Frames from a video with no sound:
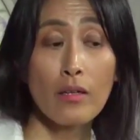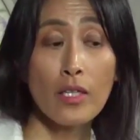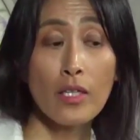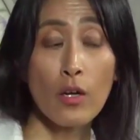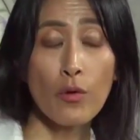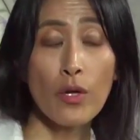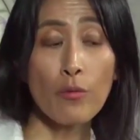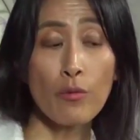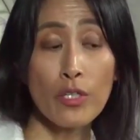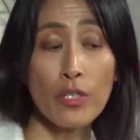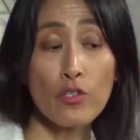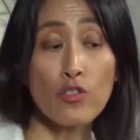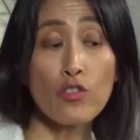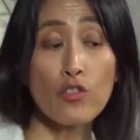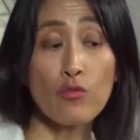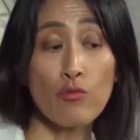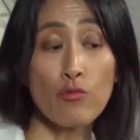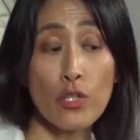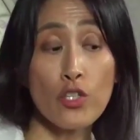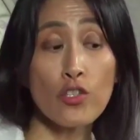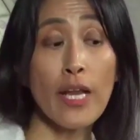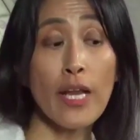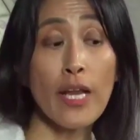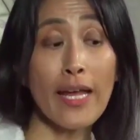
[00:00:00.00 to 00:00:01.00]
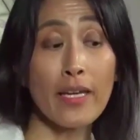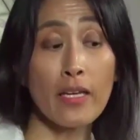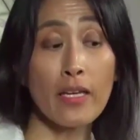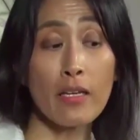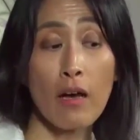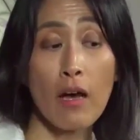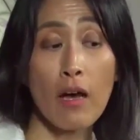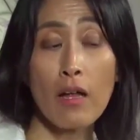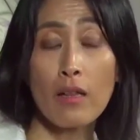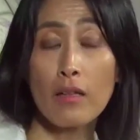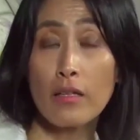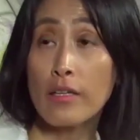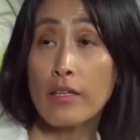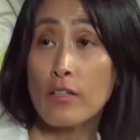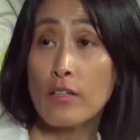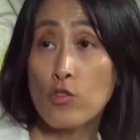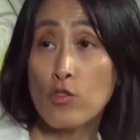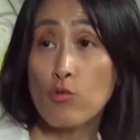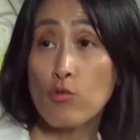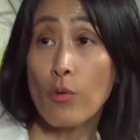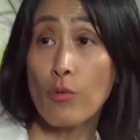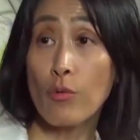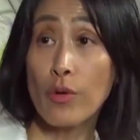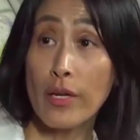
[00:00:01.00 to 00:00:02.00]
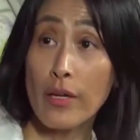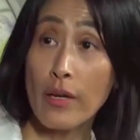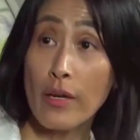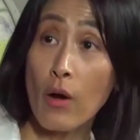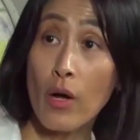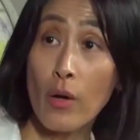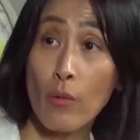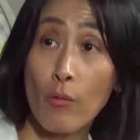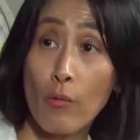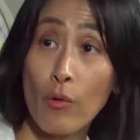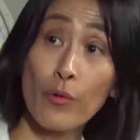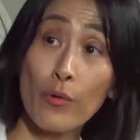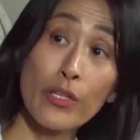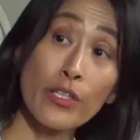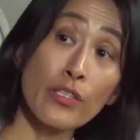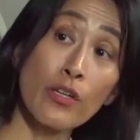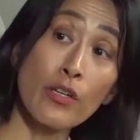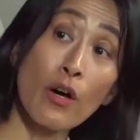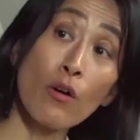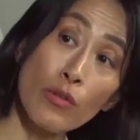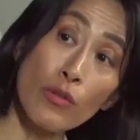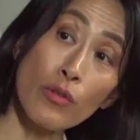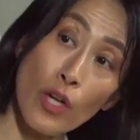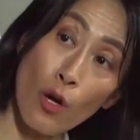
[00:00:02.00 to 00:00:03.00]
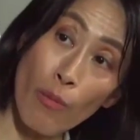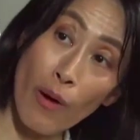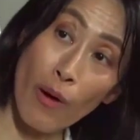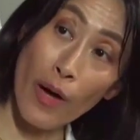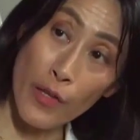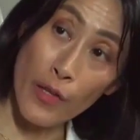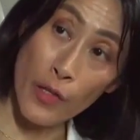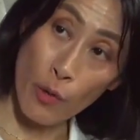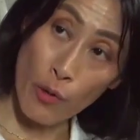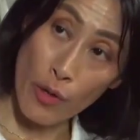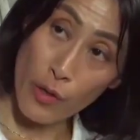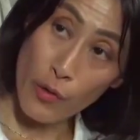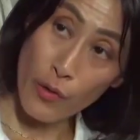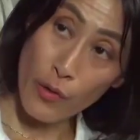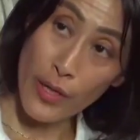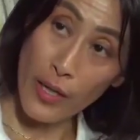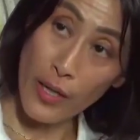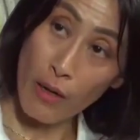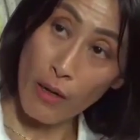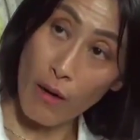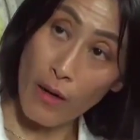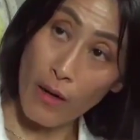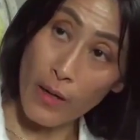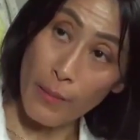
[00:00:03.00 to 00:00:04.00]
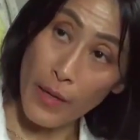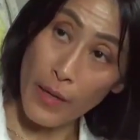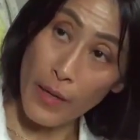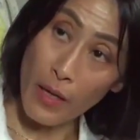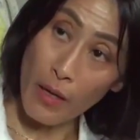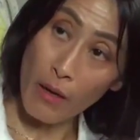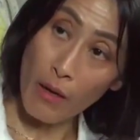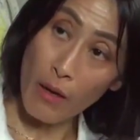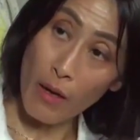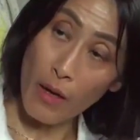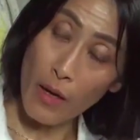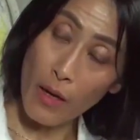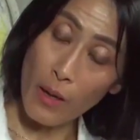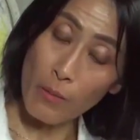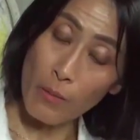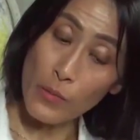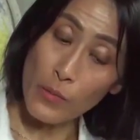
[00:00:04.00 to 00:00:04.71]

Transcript: you know, we, we should acknowledge what we know and what we don't know about the North Korean economy.